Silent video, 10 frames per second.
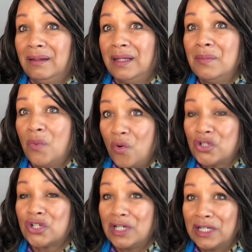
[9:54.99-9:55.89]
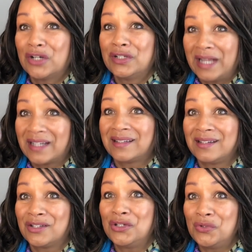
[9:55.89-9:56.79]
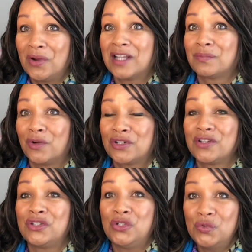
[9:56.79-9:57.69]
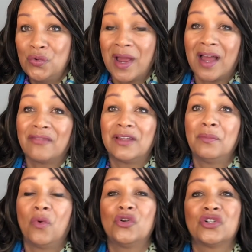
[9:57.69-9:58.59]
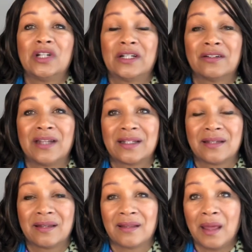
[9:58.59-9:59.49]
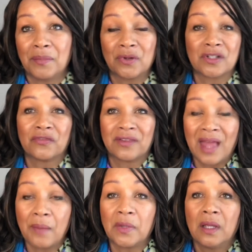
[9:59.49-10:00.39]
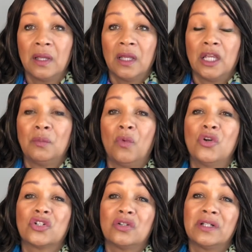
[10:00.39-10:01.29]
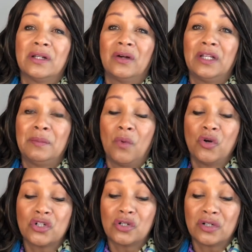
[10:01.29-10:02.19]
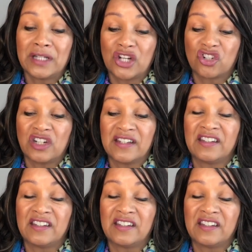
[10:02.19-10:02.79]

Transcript: emotionally connected to you as much as you have emotionally connected to them, because for them emotional connection is